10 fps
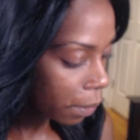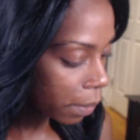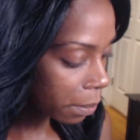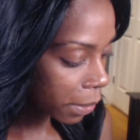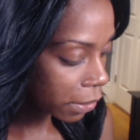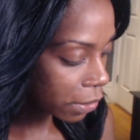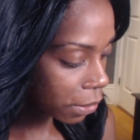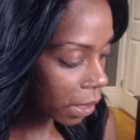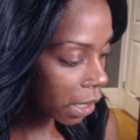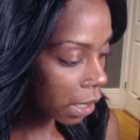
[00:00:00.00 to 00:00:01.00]
what I'm gonna
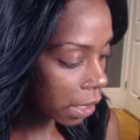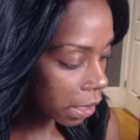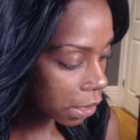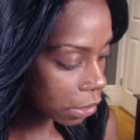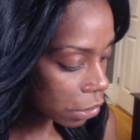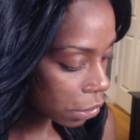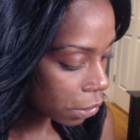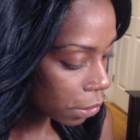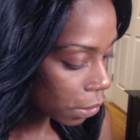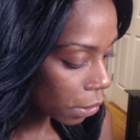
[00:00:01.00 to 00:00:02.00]
do here is
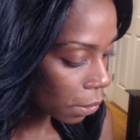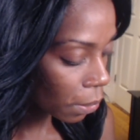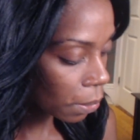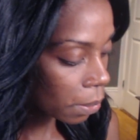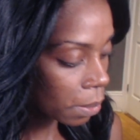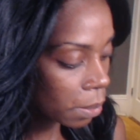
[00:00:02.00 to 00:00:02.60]
show you